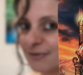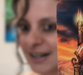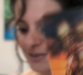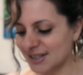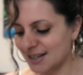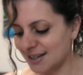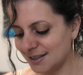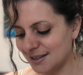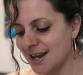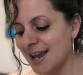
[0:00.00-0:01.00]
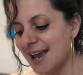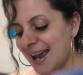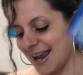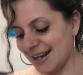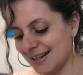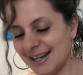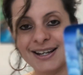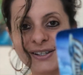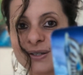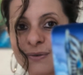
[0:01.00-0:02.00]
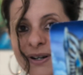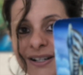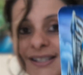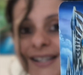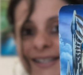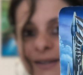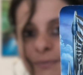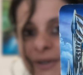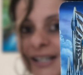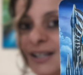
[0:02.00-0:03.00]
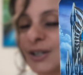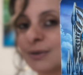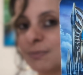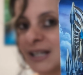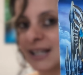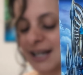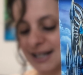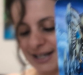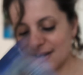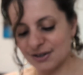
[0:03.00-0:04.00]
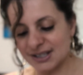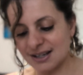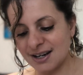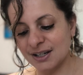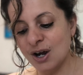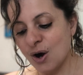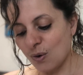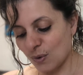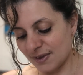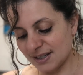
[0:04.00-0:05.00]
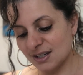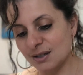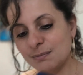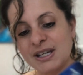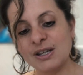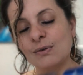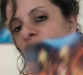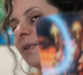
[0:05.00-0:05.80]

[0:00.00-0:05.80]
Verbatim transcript: fire sign and King of Swords. Somebody could be an air sign, or this could be you